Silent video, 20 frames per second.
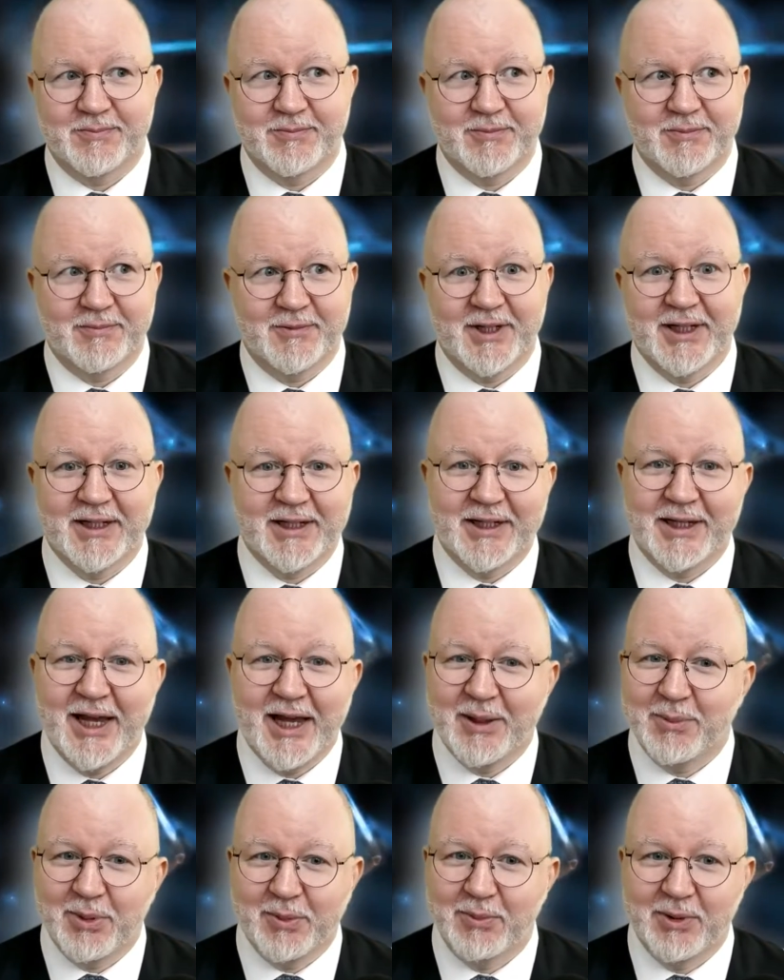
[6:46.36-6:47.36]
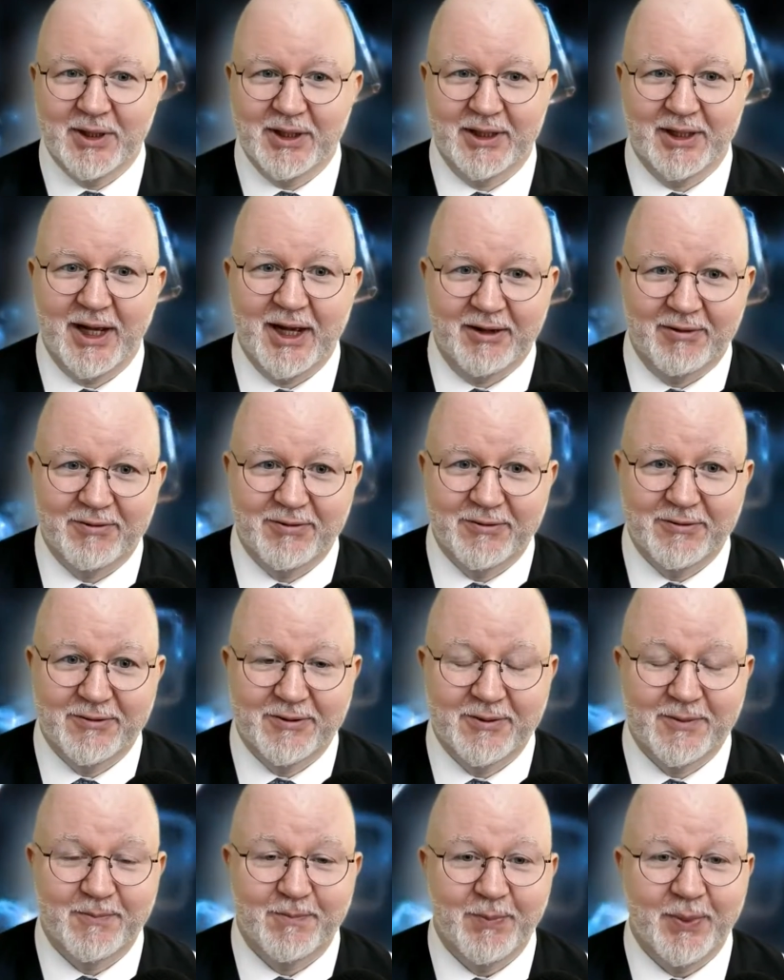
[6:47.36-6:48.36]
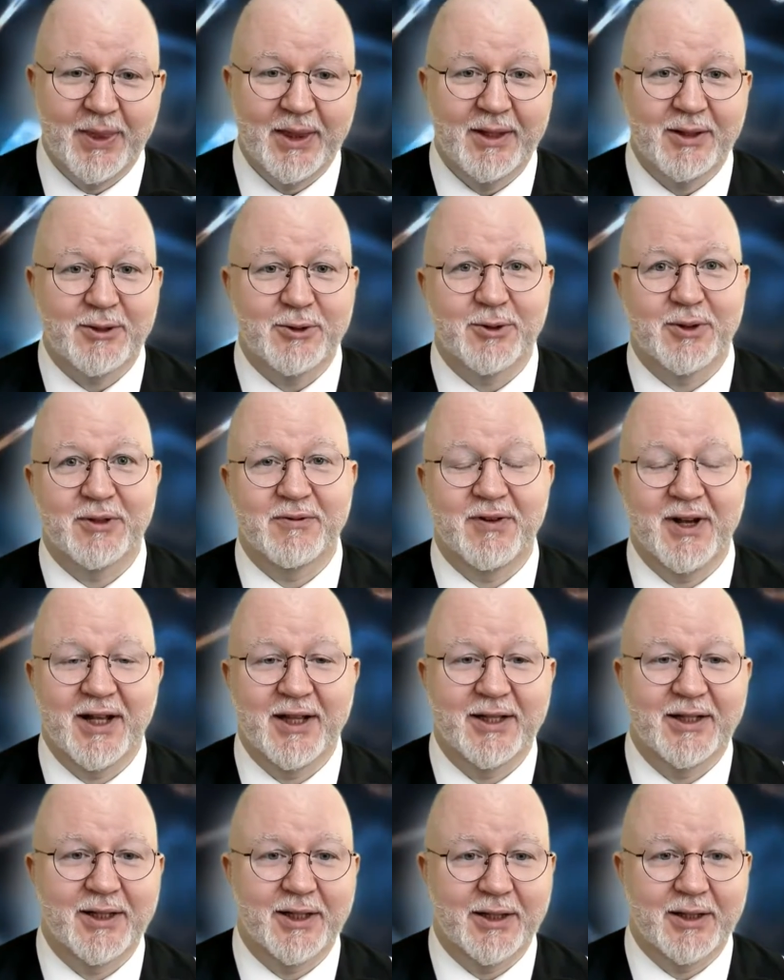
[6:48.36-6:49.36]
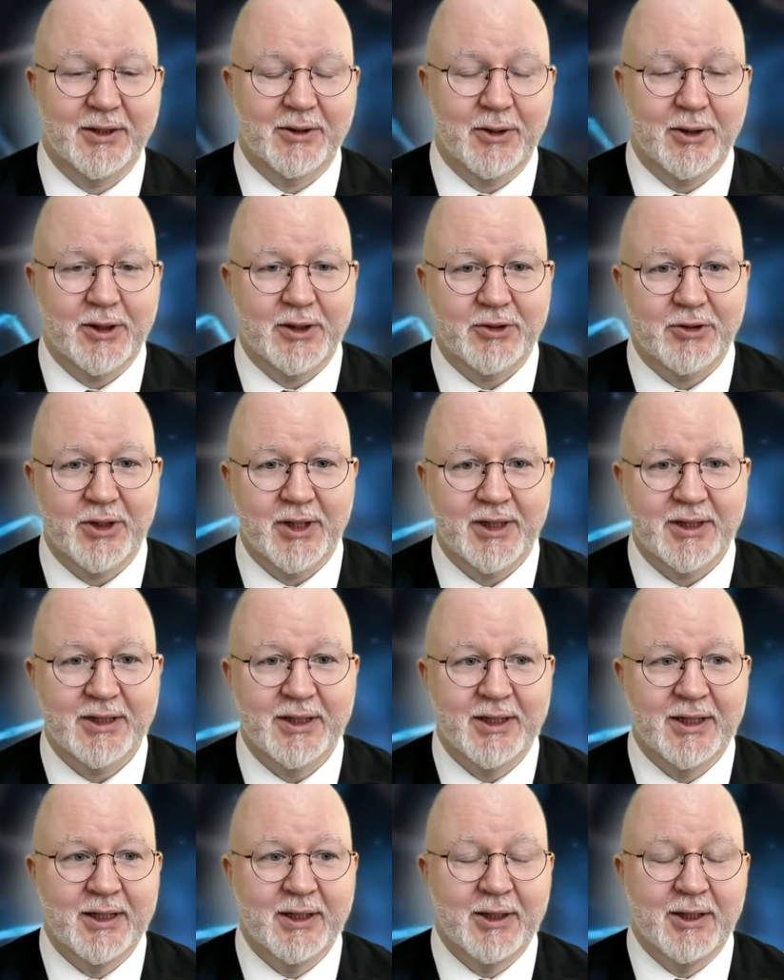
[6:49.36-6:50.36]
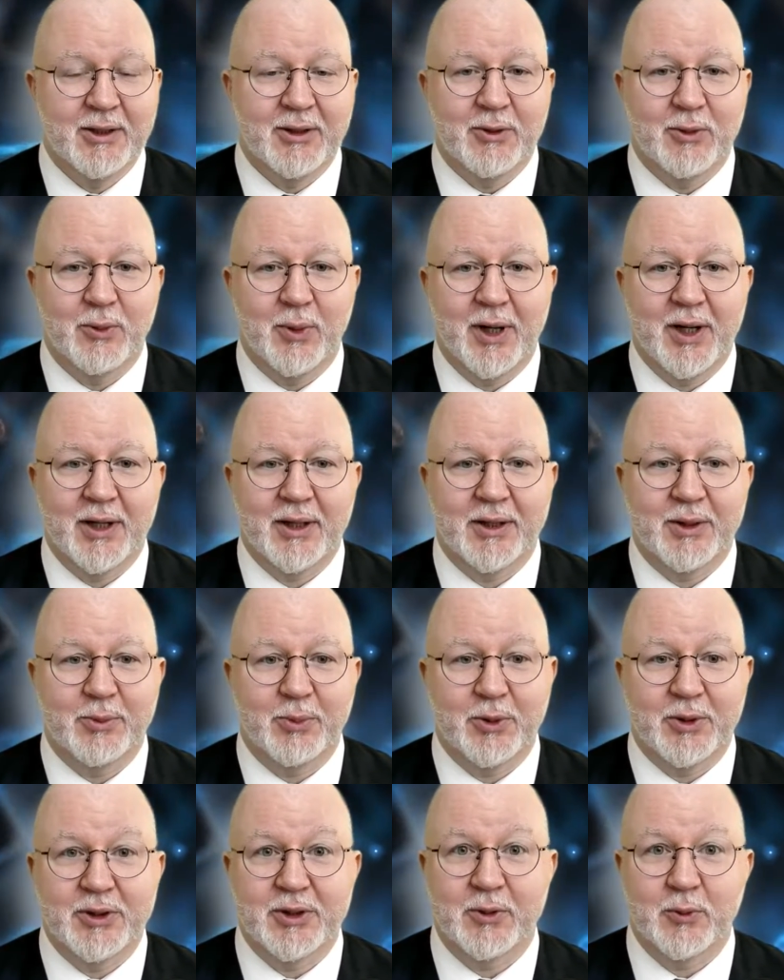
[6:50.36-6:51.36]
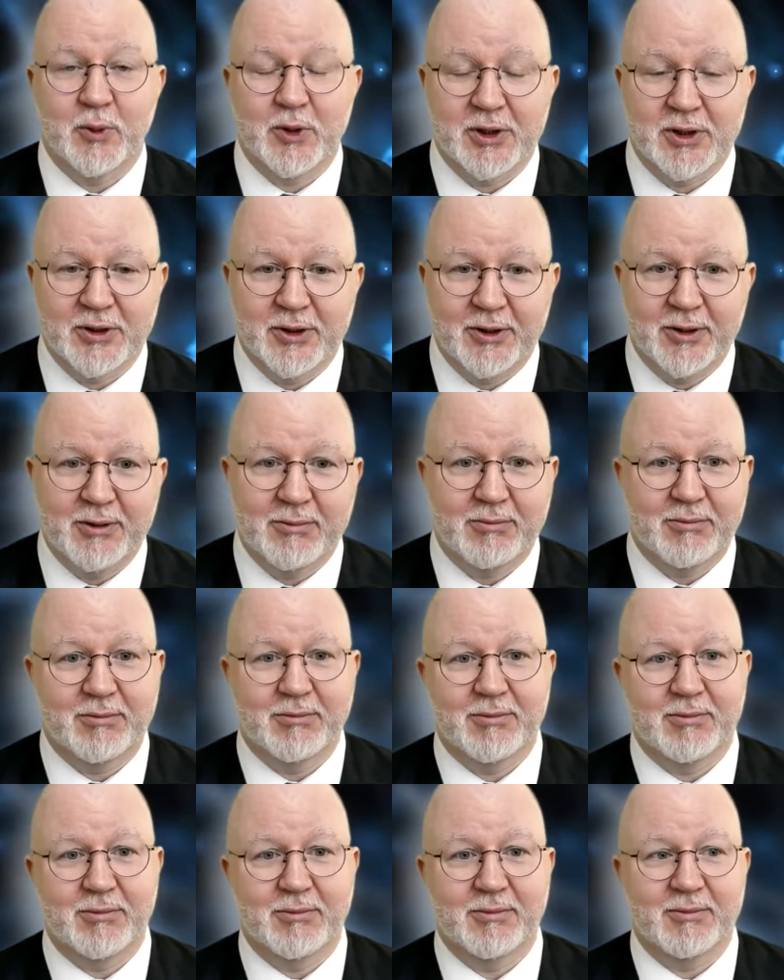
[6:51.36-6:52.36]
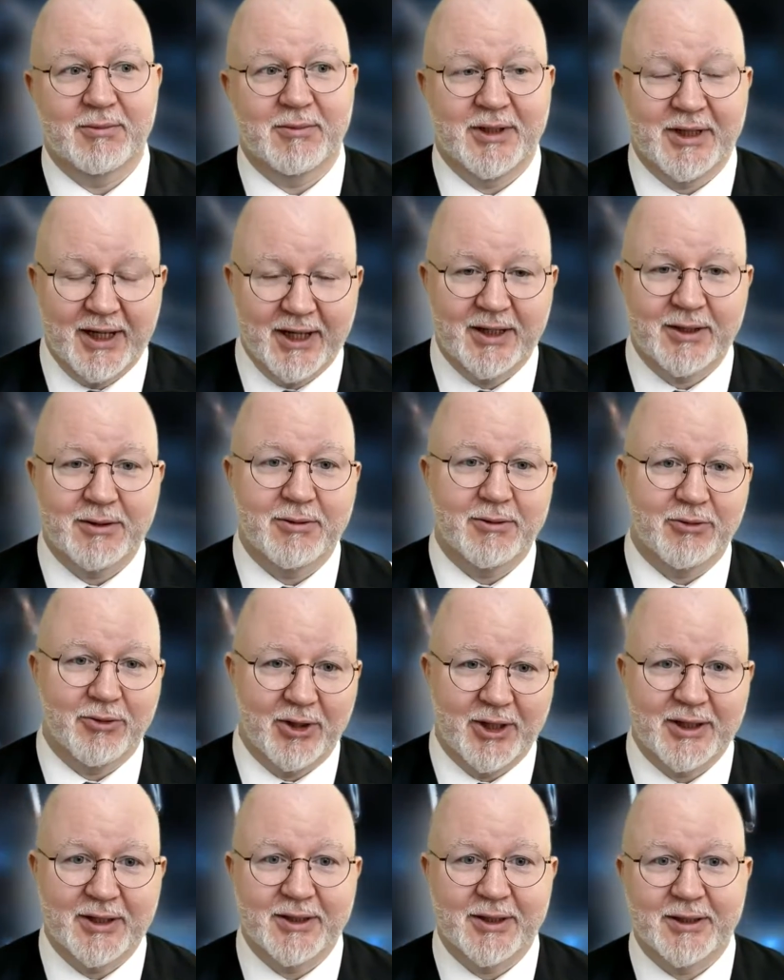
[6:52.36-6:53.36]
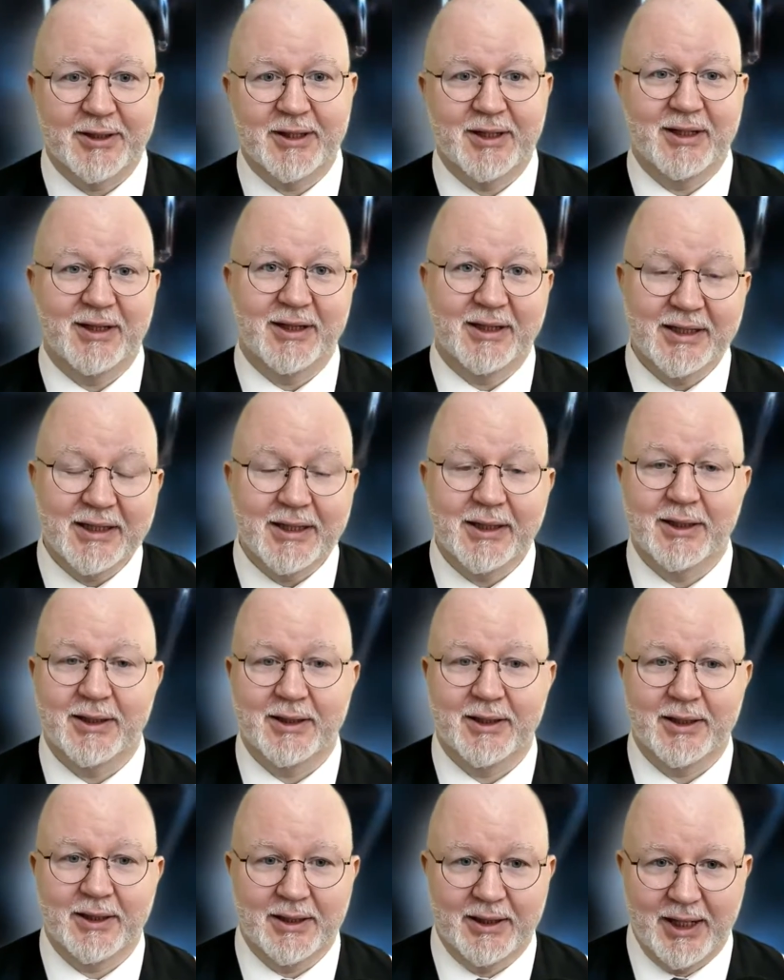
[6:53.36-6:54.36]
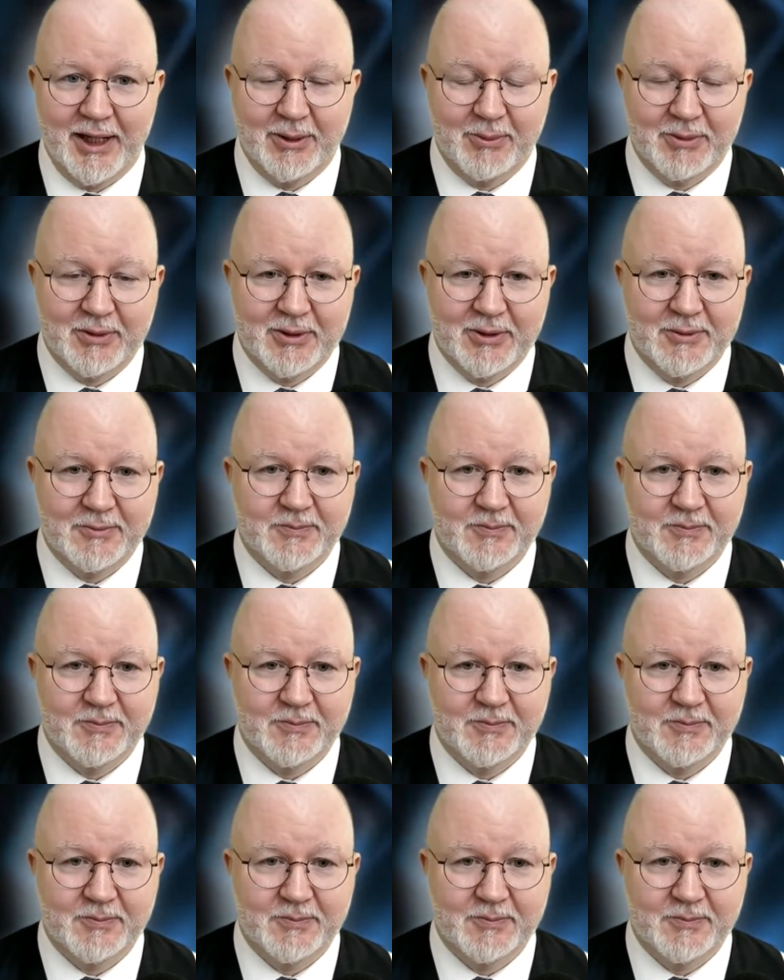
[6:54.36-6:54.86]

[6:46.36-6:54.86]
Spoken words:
incapable enough to invalidate the contract, while the person was not yet rendered legally inept.